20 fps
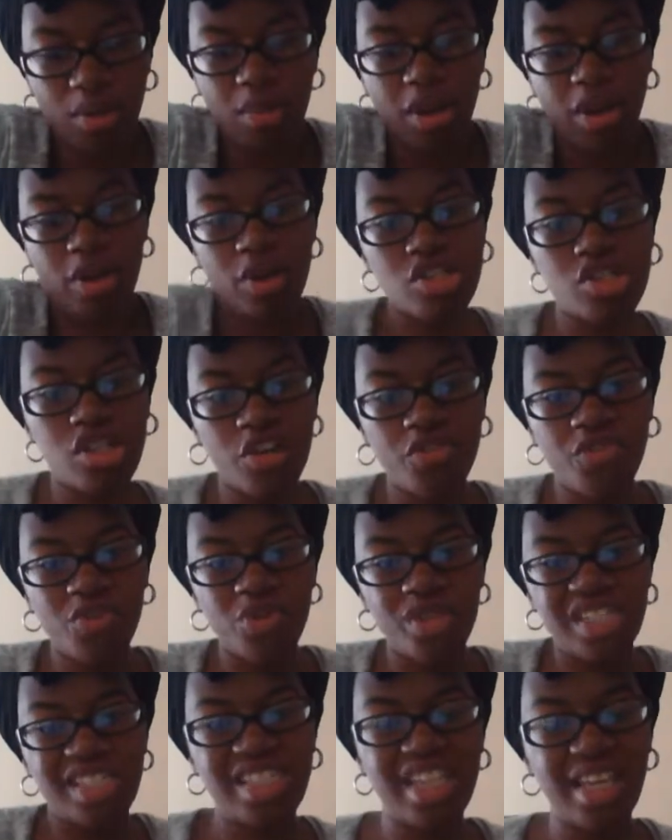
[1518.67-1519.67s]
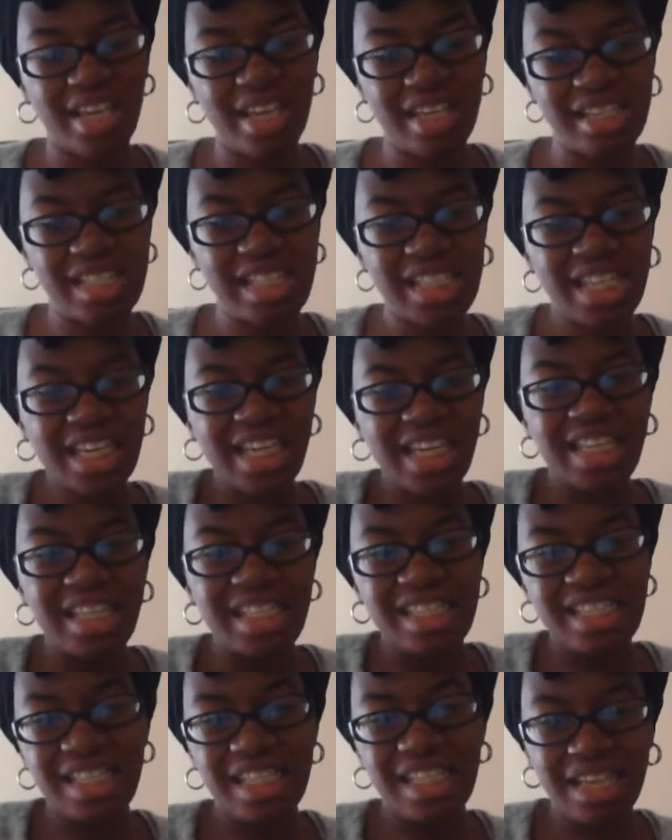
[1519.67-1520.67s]
the marriage off with sex
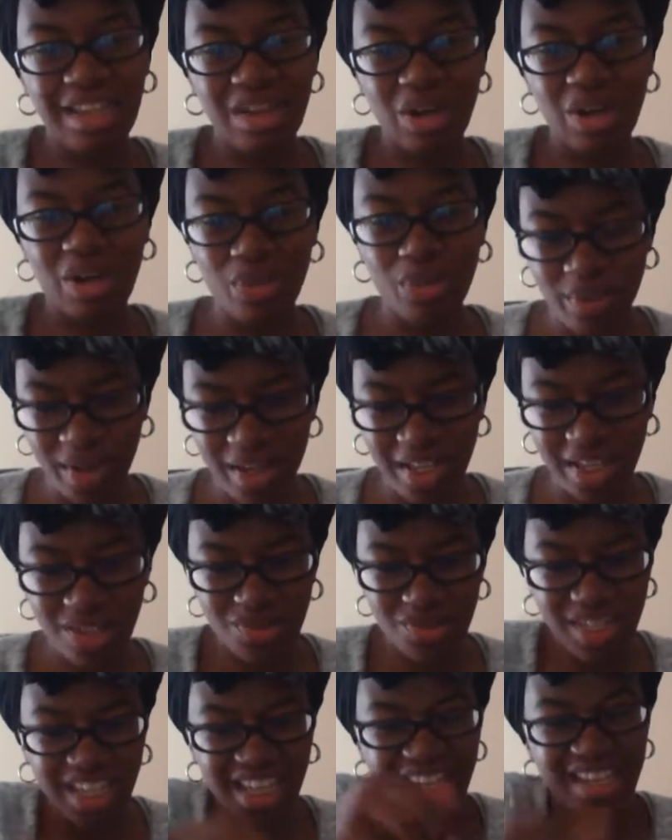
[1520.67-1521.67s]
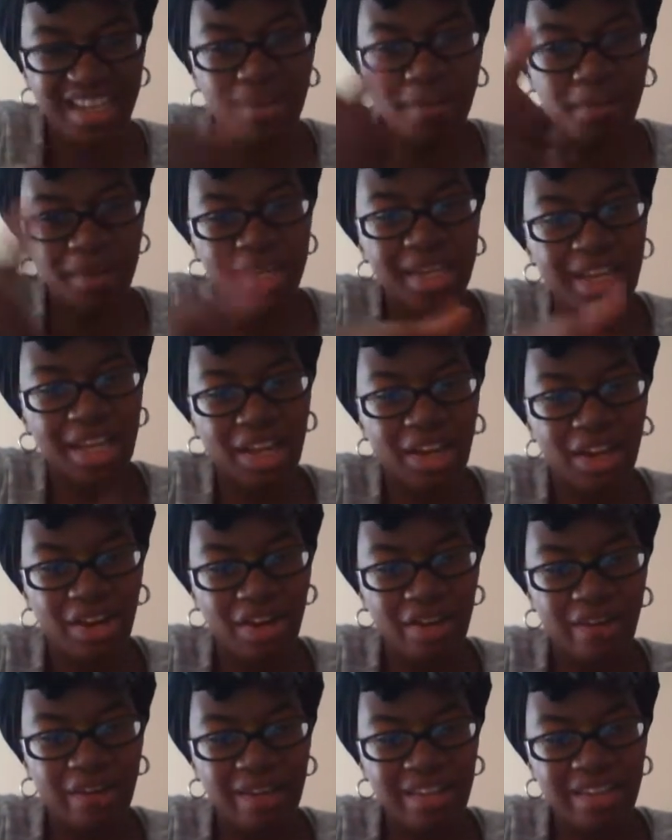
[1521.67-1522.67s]
and sin already? You getting up in
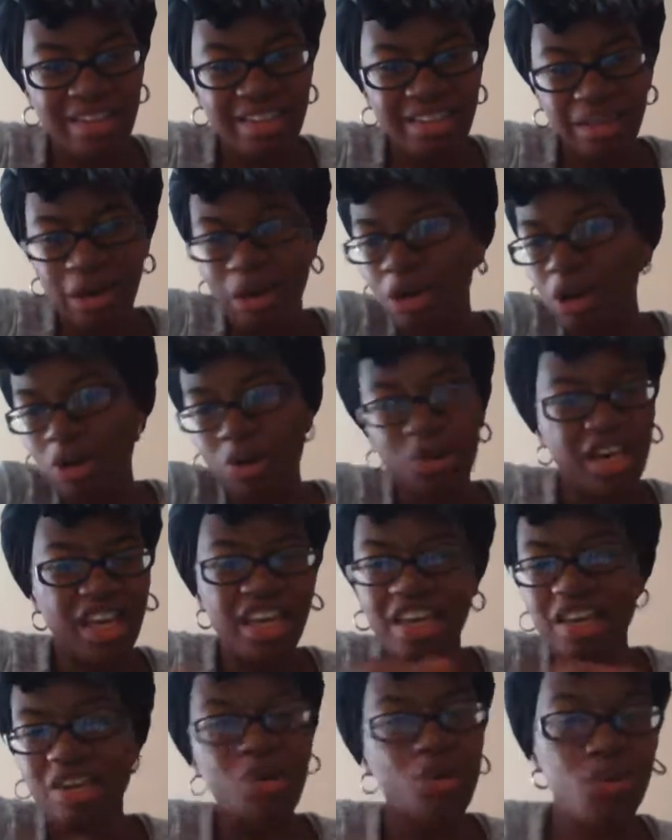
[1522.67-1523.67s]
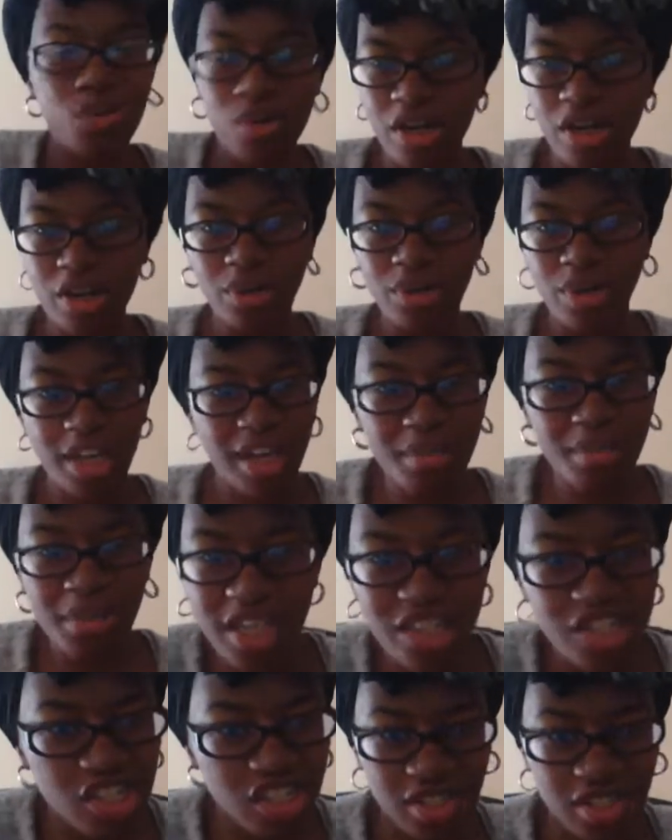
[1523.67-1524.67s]
there all hell wrong. I
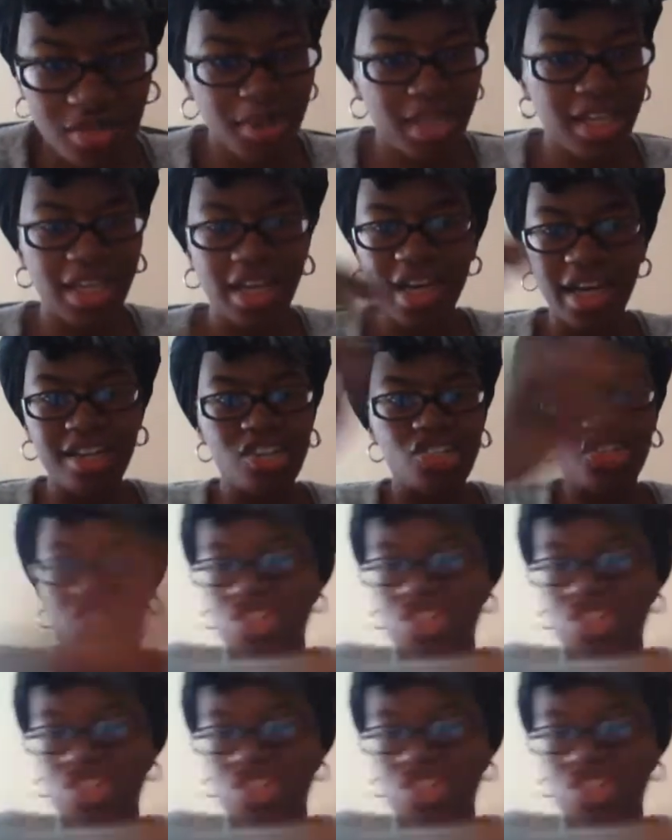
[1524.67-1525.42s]
mean, just being honest,